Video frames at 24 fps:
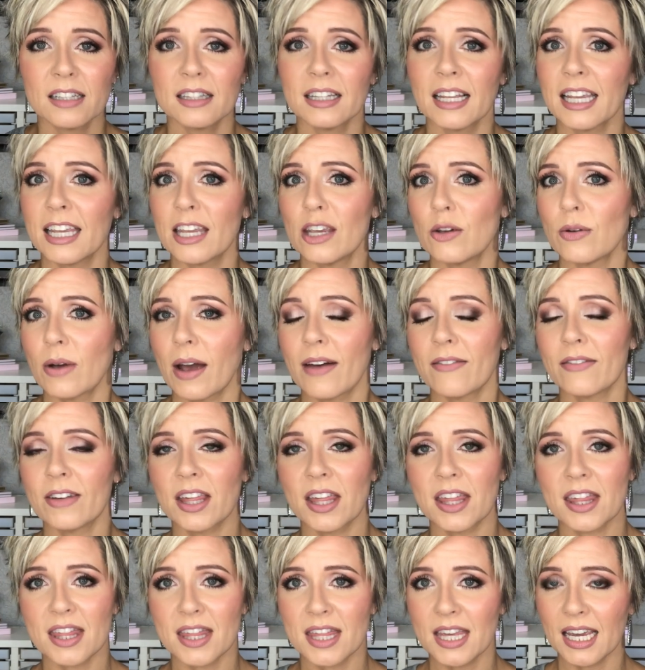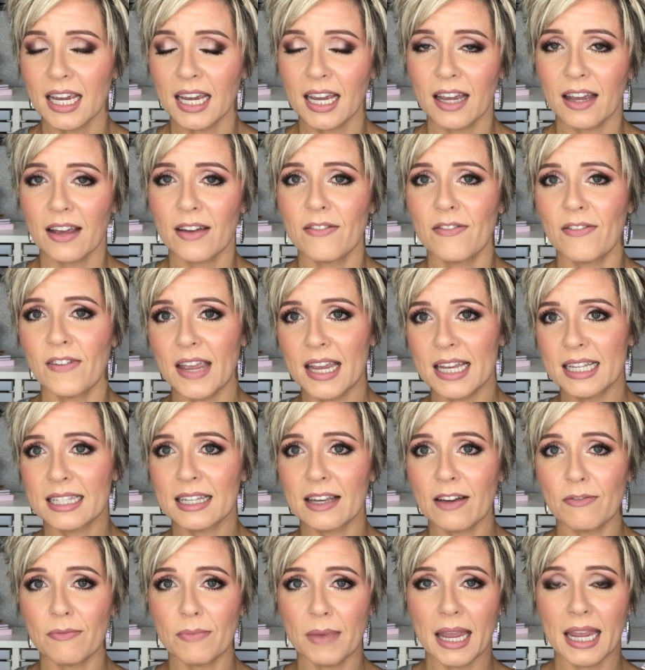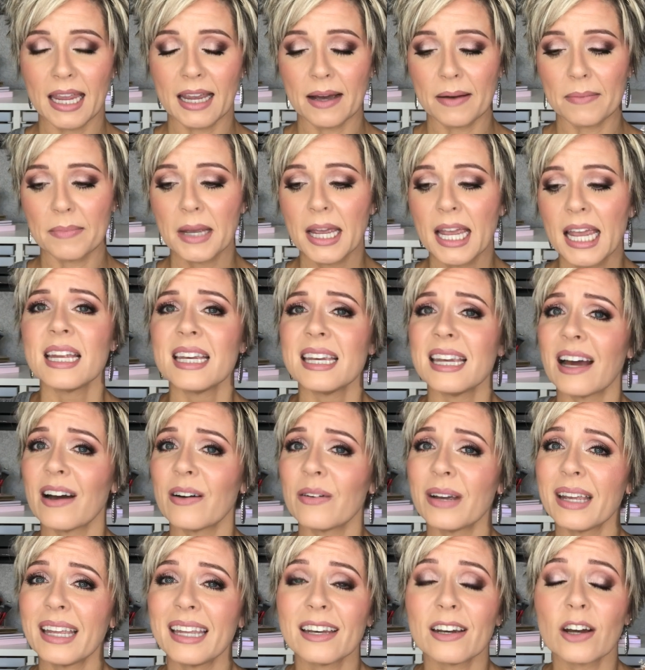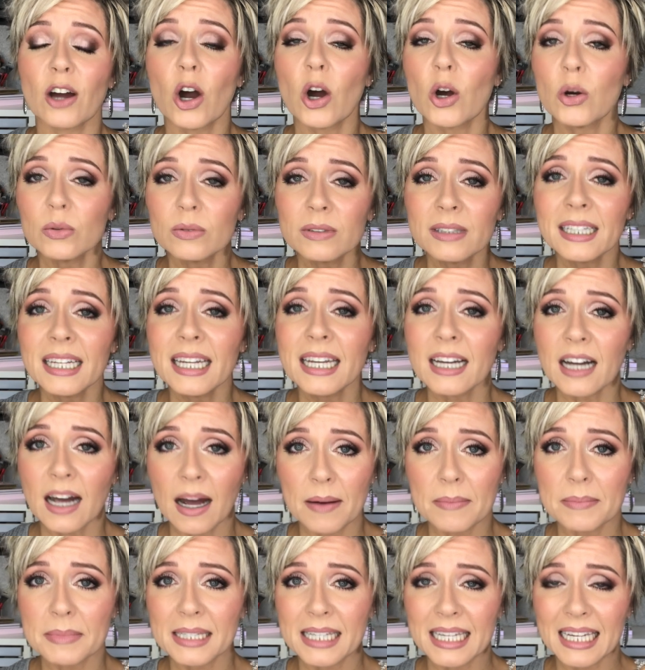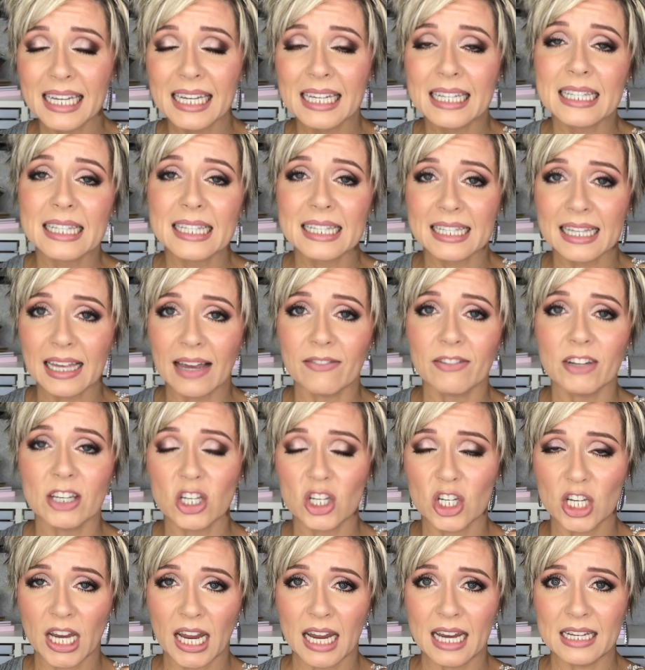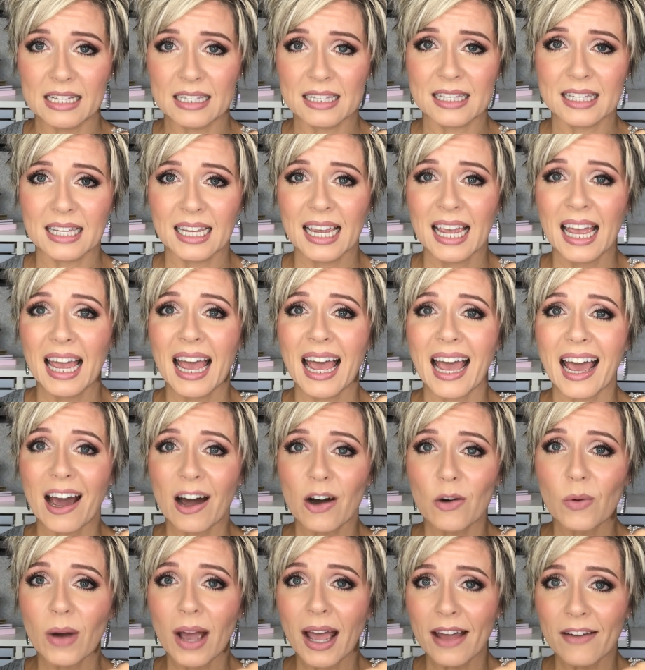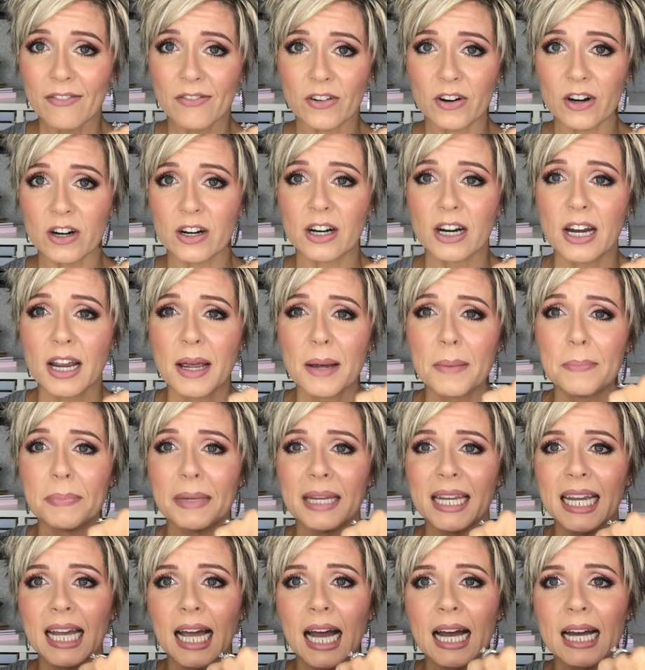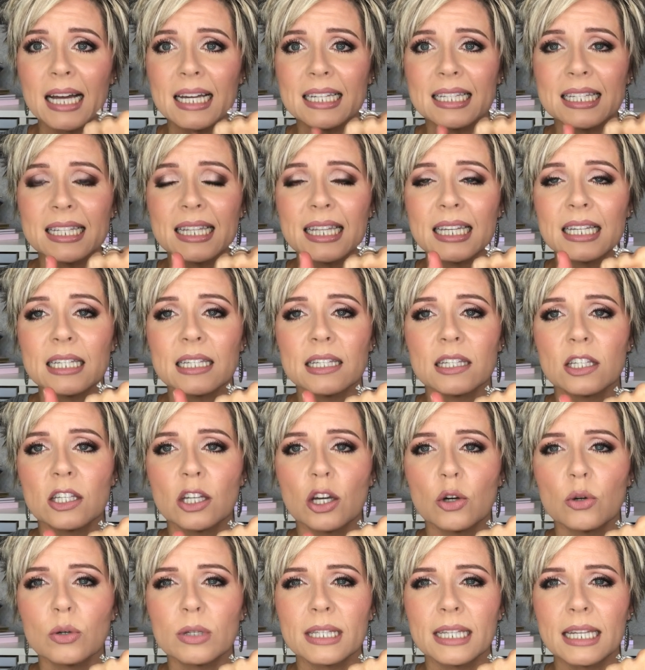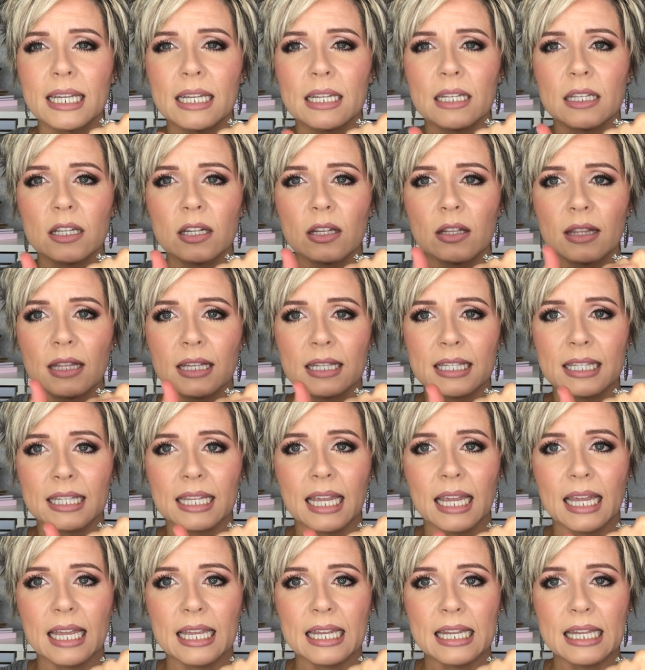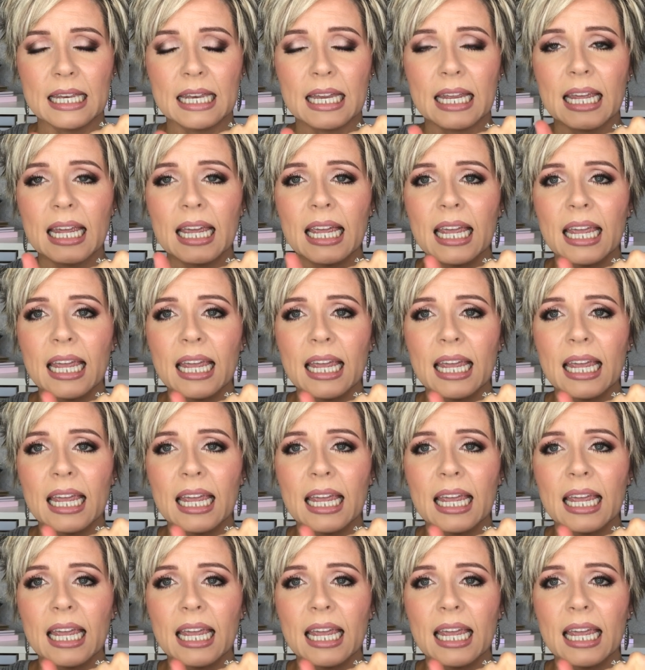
like you have a thick face of makeup. Now it only comes in seven shades. However, because this soaks into the skin,